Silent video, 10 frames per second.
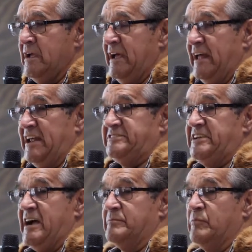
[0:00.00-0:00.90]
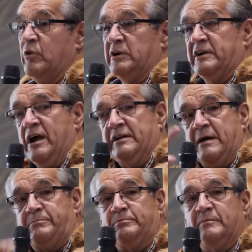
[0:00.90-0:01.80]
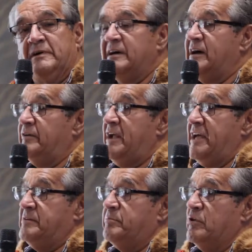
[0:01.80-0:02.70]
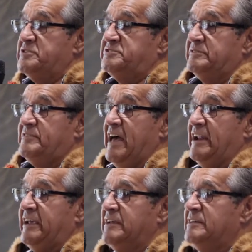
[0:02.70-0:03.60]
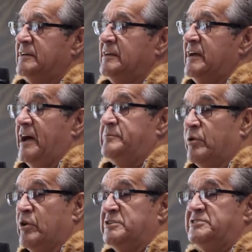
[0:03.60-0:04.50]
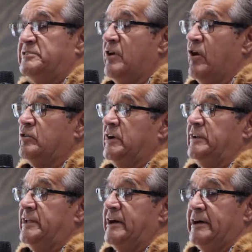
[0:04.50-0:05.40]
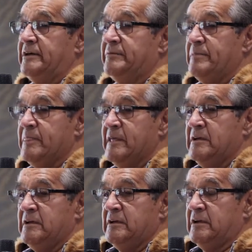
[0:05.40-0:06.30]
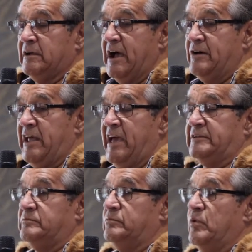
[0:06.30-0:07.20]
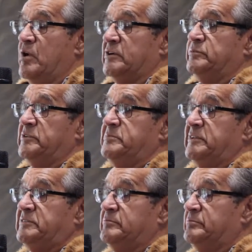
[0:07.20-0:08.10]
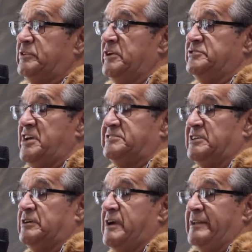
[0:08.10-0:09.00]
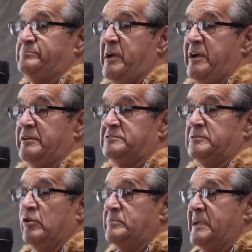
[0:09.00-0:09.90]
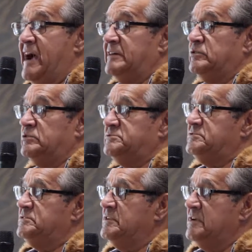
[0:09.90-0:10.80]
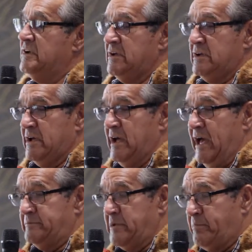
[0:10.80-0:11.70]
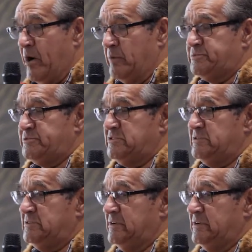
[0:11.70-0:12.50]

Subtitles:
And as a young boy growing up around the Boyden Valley and Boyden Rock and going out working with me 2 sets of grandparents, all my uncles and my pops,